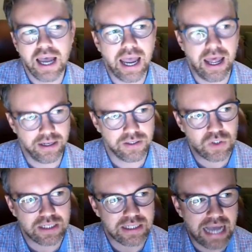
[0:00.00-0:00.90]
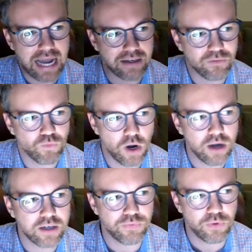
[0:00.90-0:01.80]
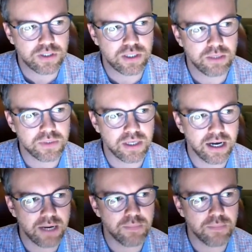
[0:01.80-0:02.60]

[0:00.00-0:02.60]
and that works for some time.